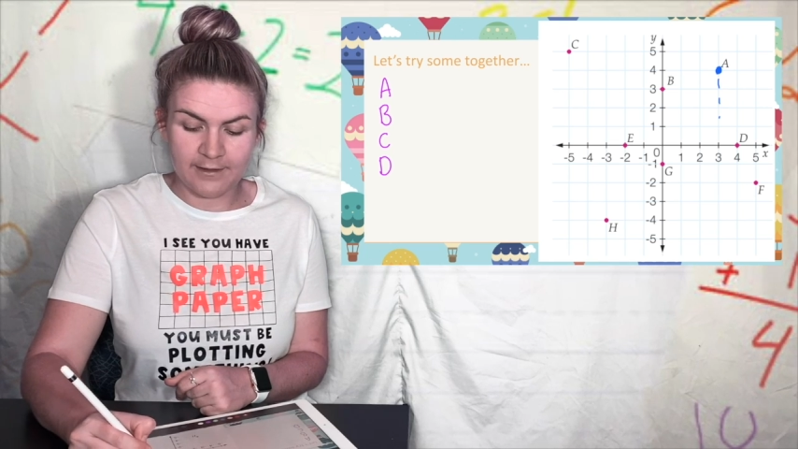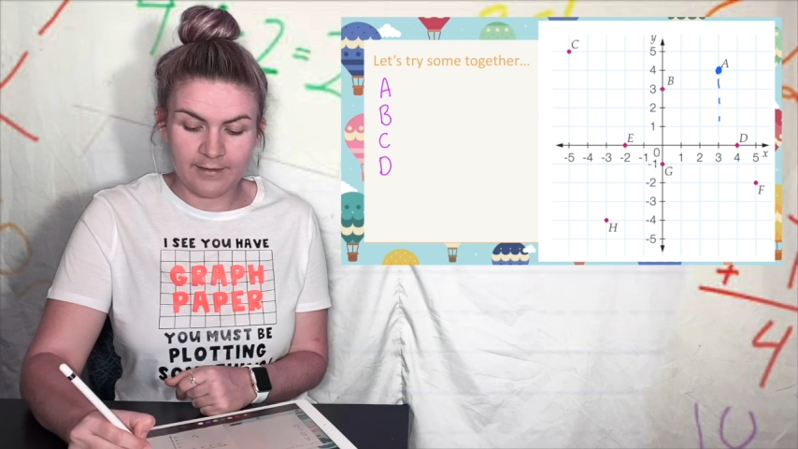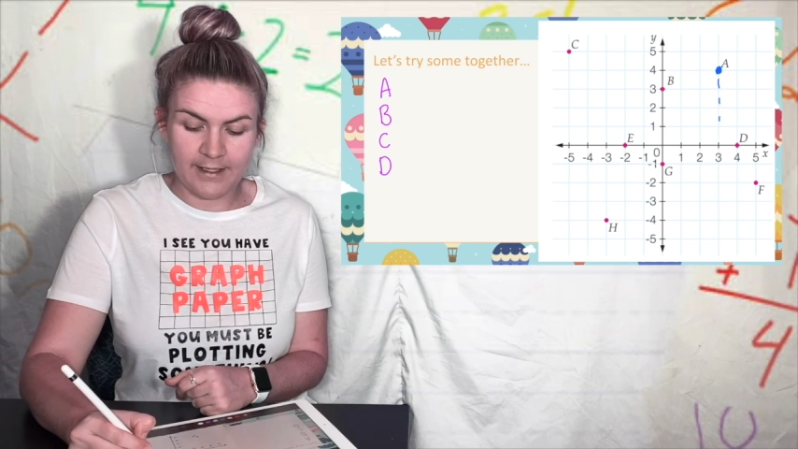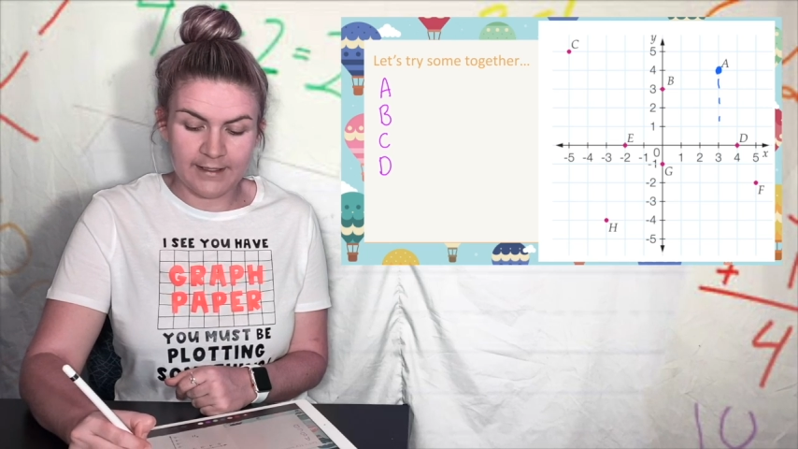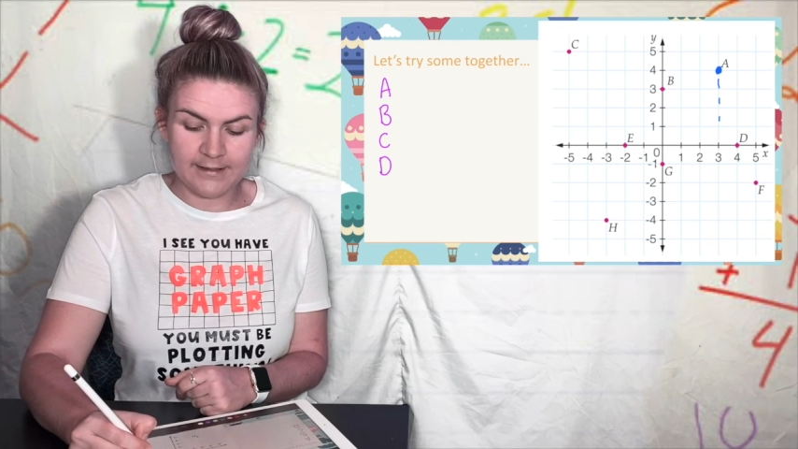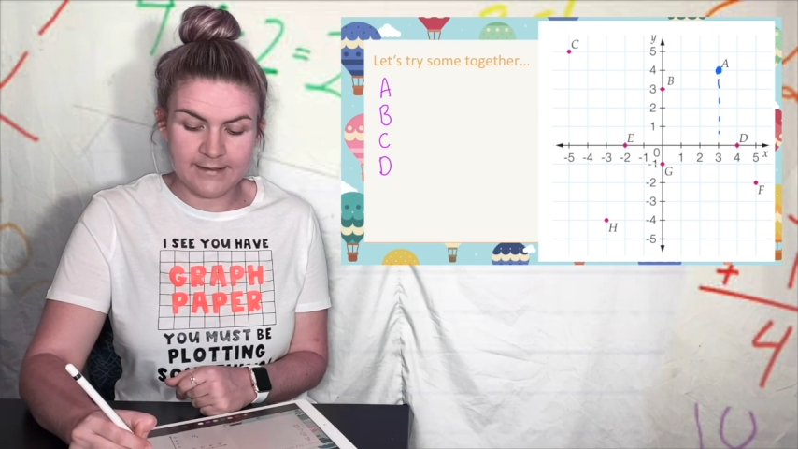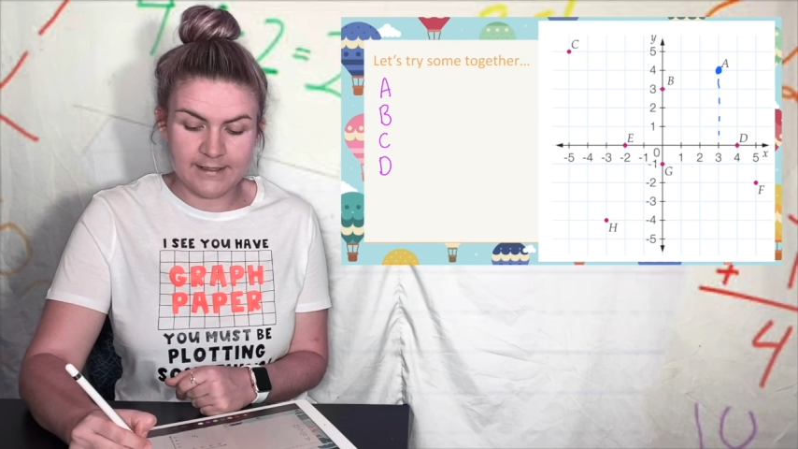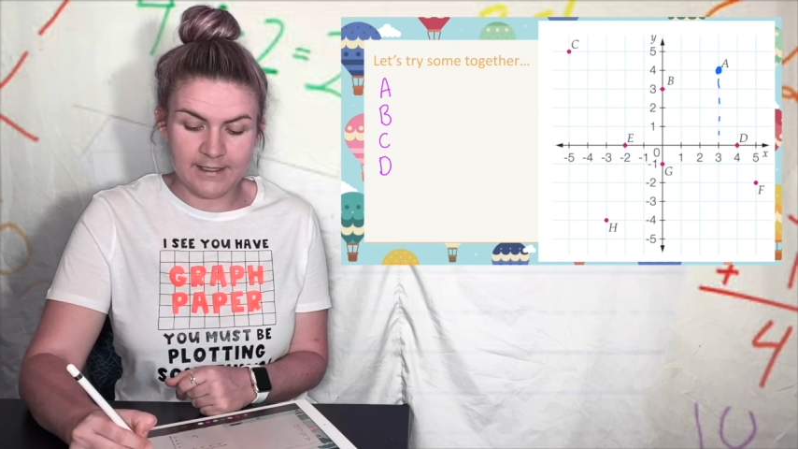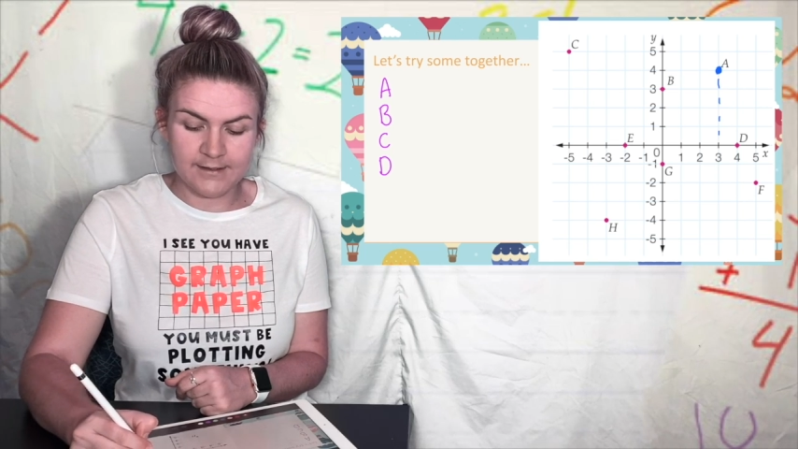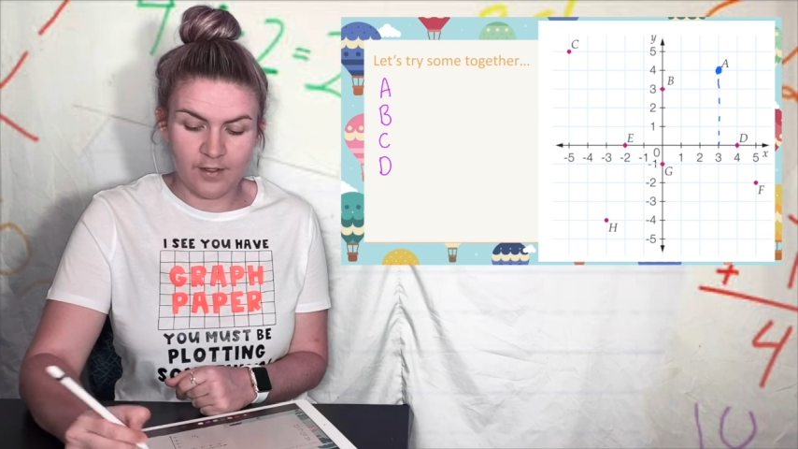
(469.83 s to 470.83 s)
I can see it's
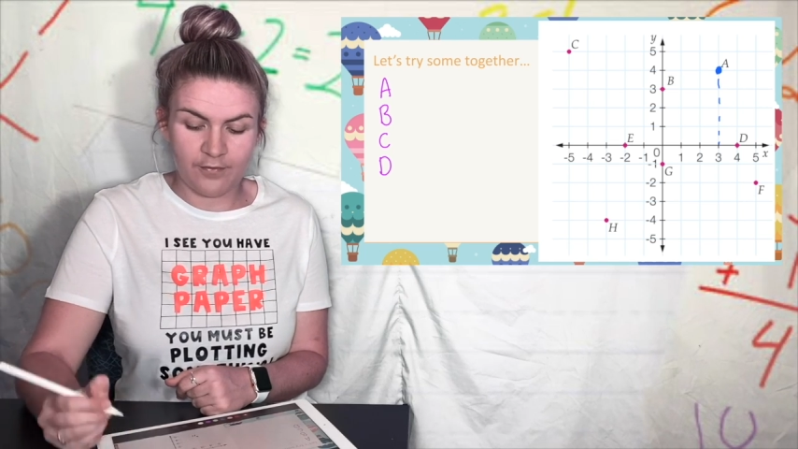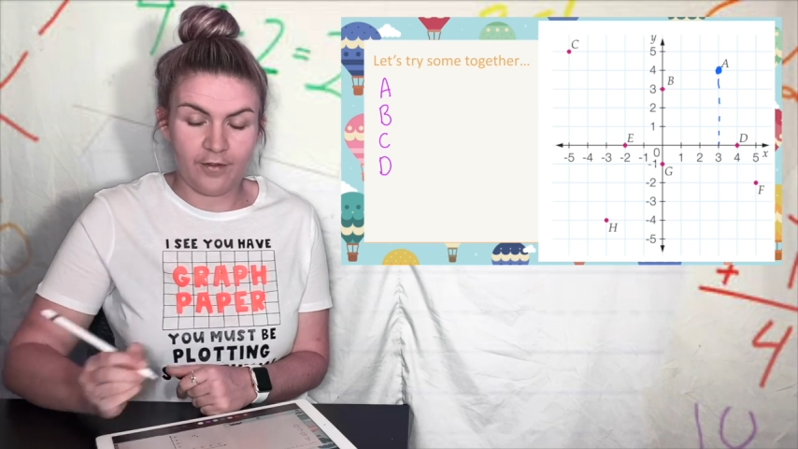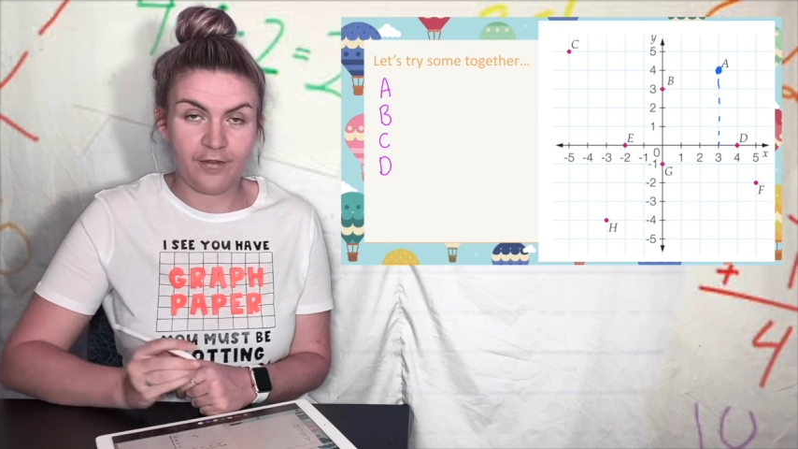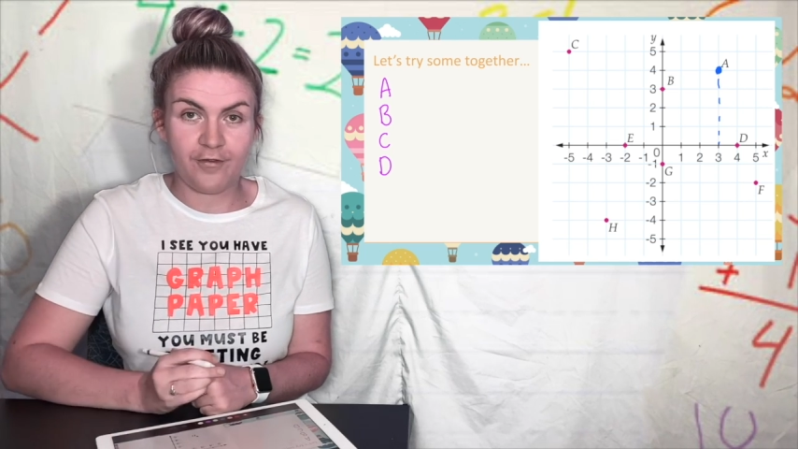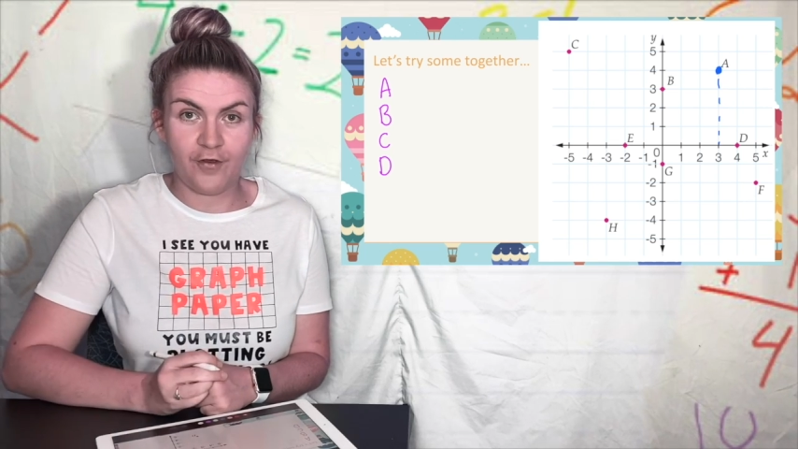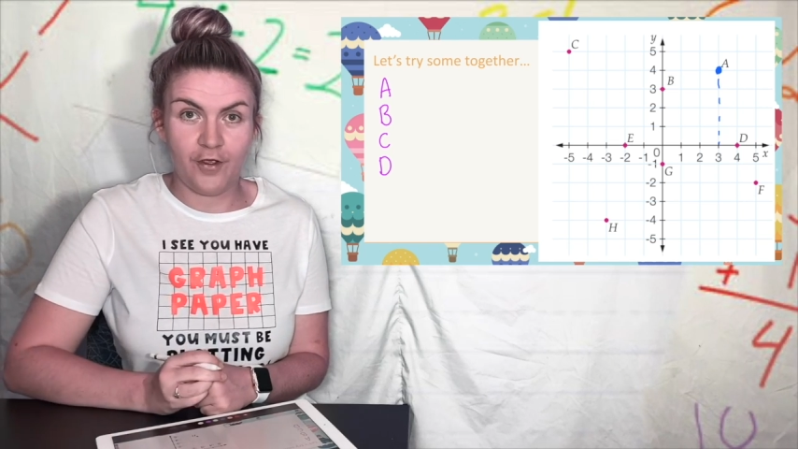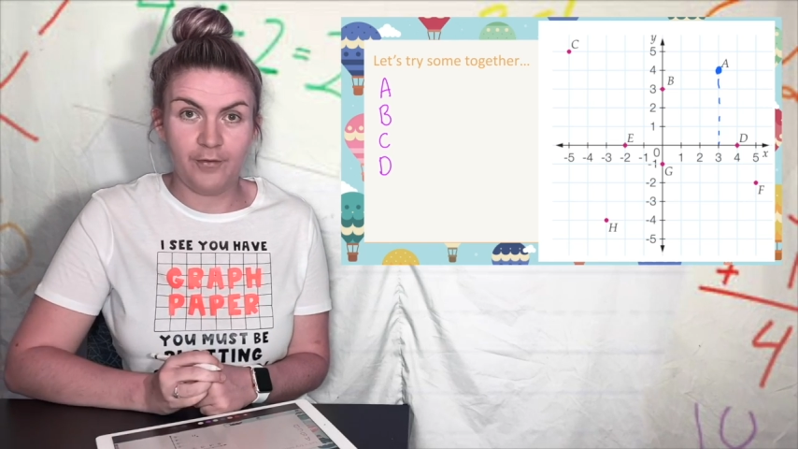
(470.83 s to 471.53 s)
on the 3rd